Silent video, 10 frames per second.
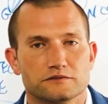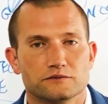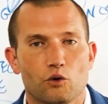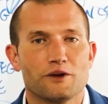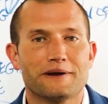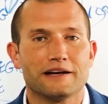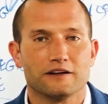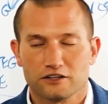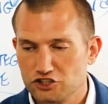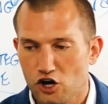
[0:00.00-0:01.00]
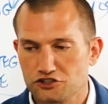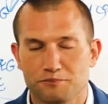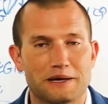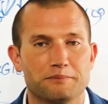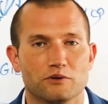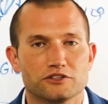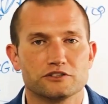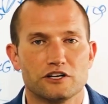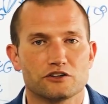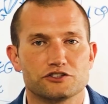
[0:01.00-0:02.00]
what do you mean? Let's call some people. Let's,
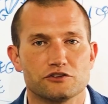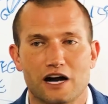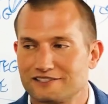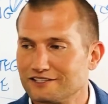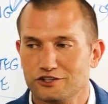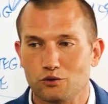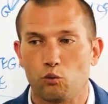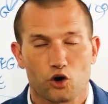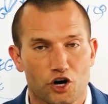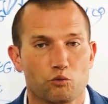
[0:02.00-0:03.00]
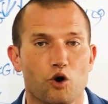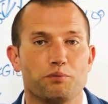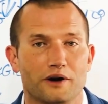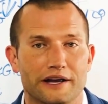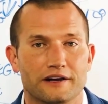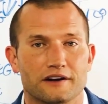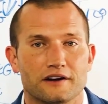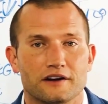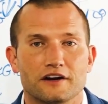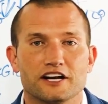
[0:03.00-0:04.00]
you know, let's do. I said, dude, we're going to role play.
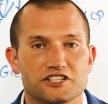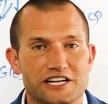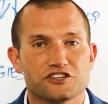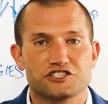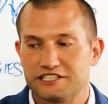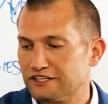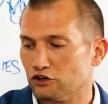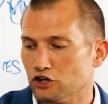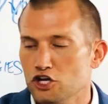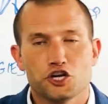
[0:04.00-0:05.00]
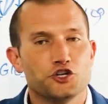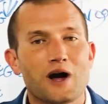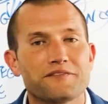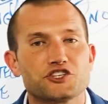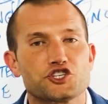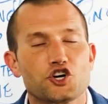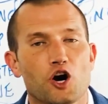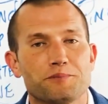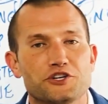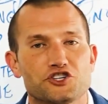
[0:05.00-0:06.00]
Because here's the deal you have to
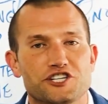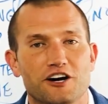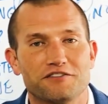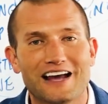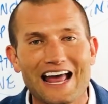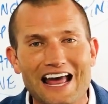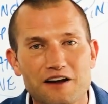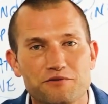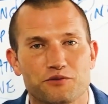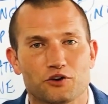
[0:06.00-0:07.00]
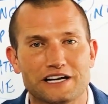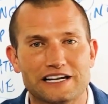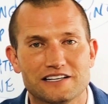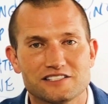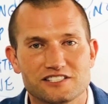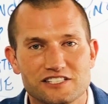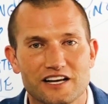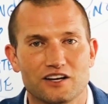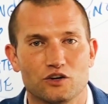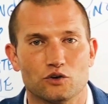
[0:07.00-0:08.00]
sharpen yourself every
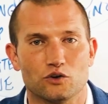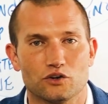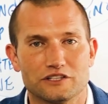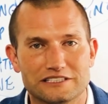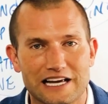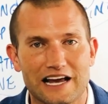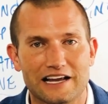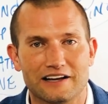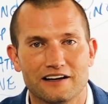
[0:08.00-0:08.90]
single day.